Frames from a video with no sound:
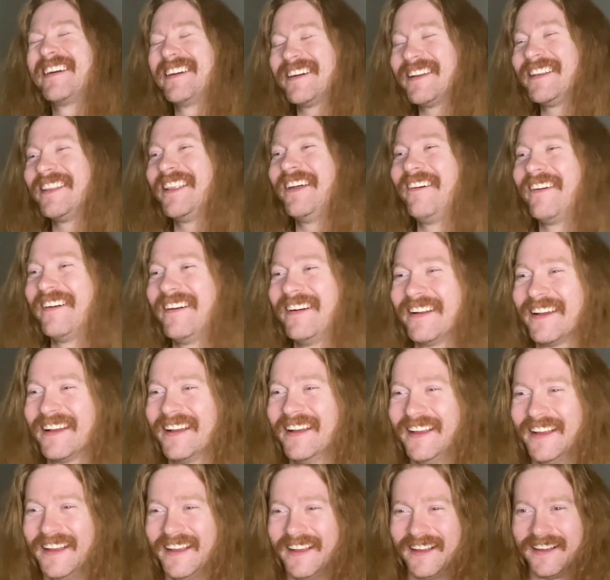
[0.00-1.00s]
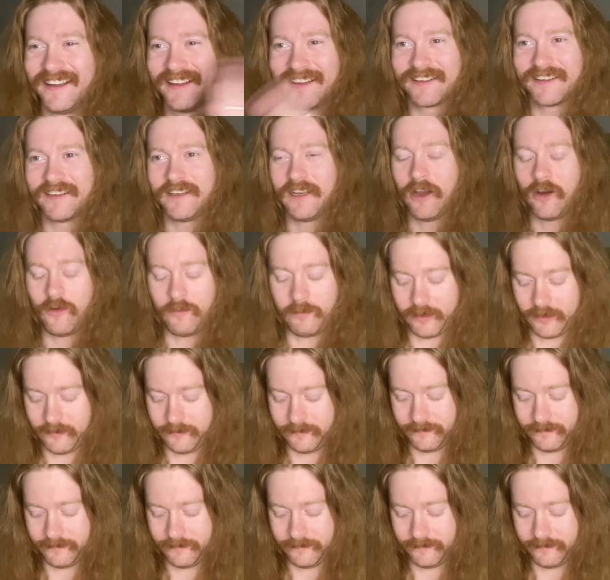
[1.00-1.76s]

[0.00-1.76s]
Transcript: good Lord. Nope.